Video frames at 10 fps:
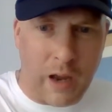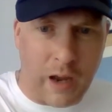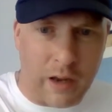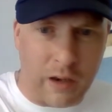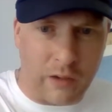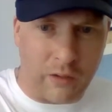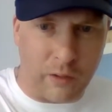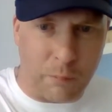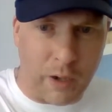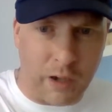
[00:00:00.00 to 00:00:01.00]
and it's
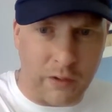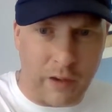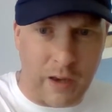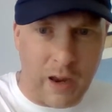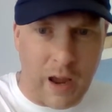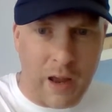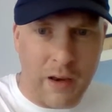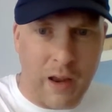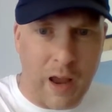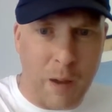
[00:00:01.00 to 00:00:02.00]
part of the
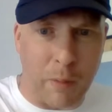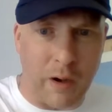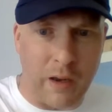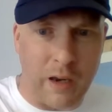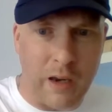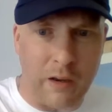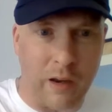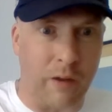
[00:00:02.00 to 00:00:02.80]
ABIYEDH,